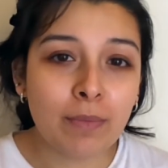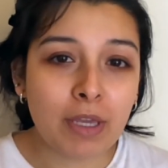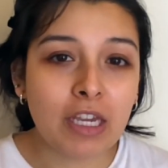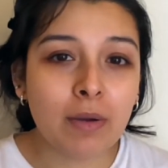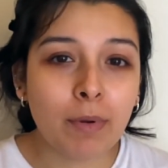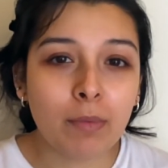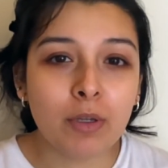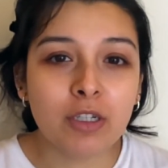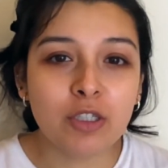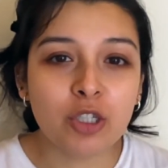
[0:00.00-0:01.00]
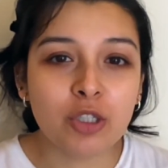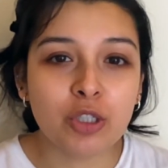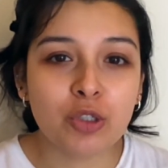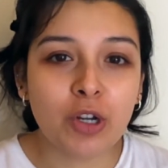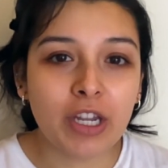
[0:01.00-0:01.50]
the makeup, I'm going to
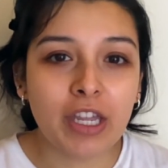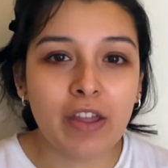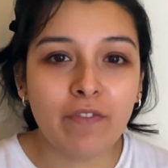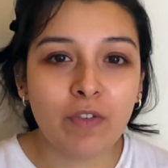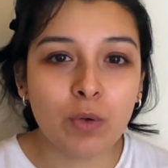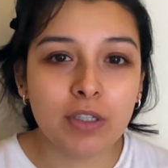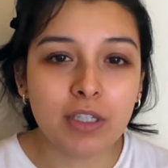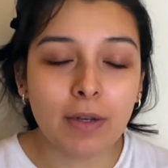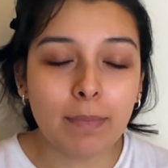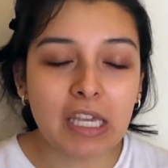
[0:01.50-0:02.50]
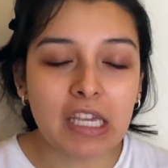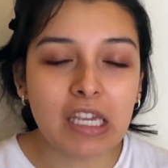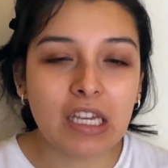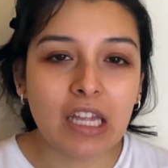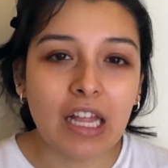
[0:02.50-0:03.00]
just try and focus on
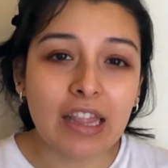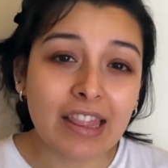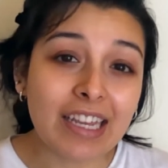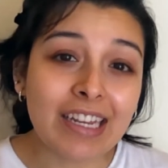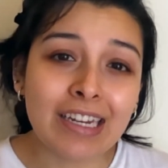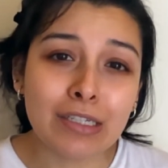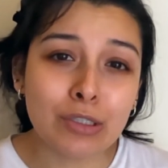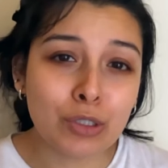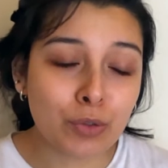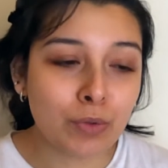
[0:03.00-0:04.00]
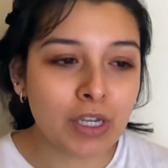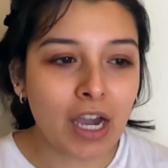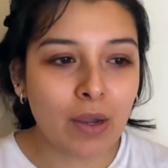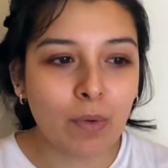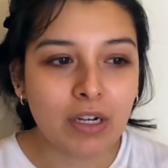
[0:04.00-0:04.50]
making it light and dewy.
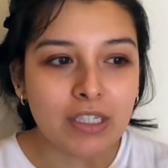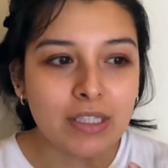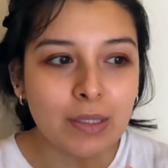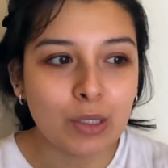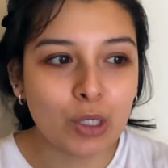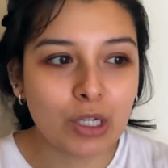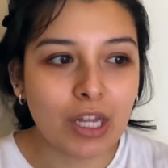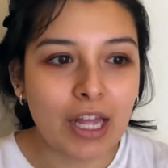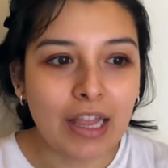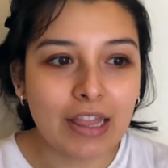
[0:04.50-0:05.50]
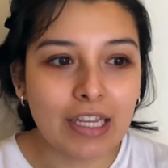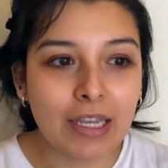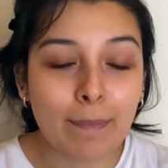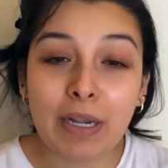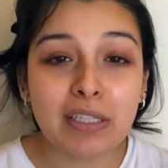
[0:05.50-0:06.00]
I want it to look
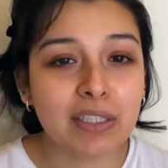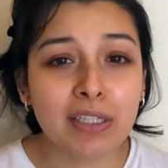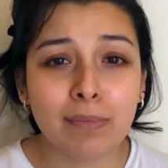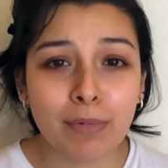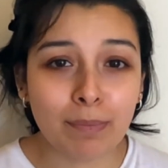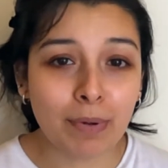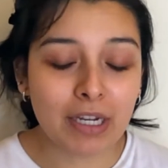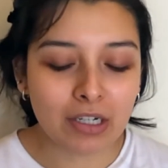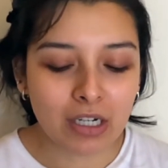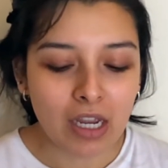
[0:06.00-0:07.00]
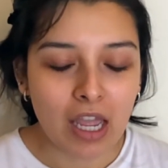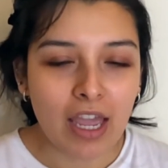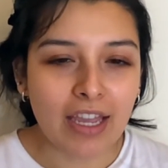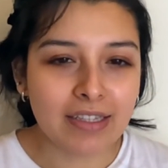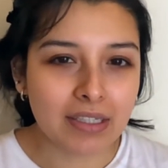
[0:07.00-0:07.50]
like my skin but better.
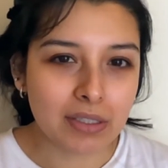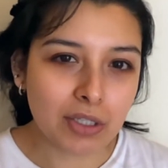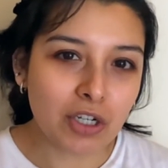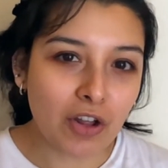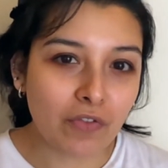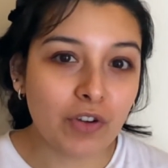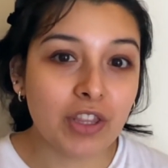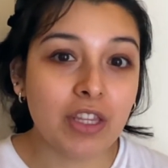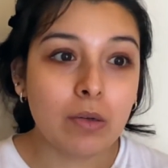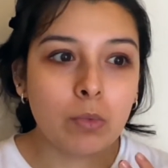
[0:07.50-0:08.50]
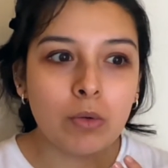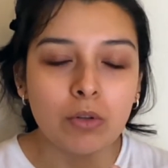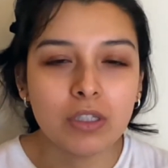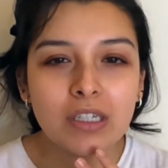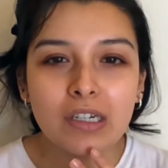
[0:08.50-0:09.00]
And to start off with, we will need